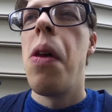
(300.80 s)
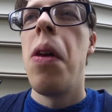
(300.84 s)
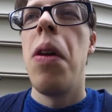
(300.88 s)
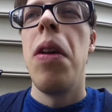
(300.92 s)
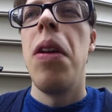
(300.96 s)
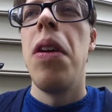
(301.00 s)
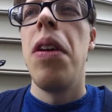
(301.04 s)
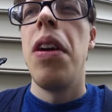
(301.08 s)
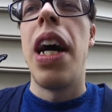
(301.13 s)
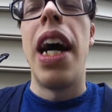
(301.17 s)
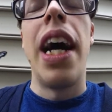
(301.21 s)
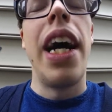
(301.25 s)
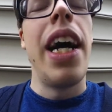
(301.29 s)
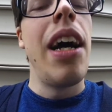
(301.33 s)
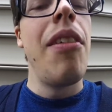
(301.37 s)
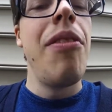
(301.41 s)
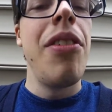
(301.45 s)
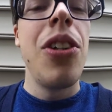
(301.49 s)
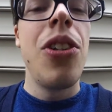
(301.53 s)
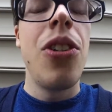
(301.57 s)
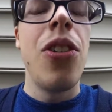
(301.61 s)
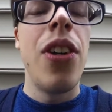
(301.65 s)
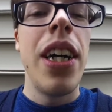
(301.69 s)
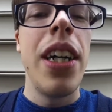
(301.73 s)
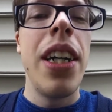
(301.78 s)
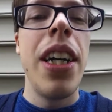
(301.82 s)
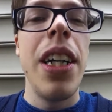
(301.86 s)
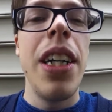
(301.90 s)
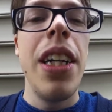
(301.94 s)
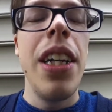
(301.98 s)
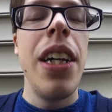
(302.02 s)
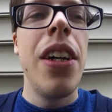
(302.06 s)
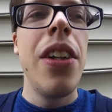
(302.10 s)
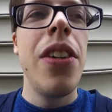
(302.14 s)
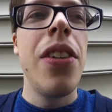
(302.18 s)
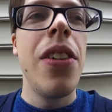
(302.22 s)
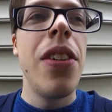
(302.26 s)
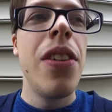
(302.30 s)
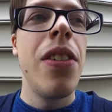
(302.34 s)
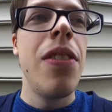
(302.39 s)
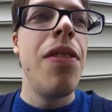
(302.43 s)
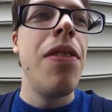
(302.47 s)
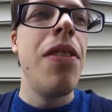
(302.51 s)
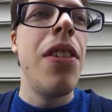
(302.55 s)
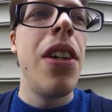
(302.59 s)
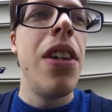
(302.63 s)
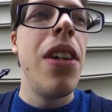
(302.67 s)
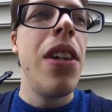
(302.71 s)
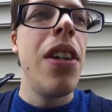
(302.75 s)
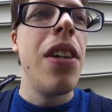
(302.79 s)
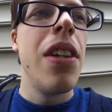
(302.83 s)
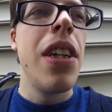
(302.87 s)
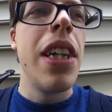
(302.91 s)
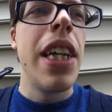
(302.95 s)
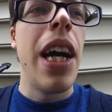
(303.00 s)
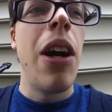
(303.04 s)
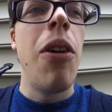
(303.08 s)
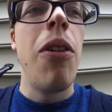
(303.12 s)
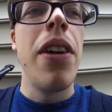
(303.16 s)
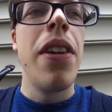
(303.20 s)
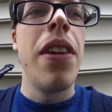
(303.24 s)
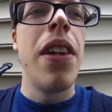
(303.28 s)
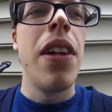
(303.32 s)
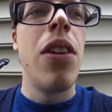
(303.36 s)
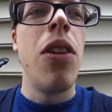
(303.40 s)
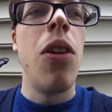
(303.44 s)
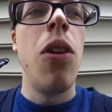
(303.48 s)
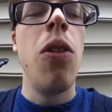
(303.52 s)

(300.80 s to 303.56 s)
I haven't tried any other uh, Gowith and Ho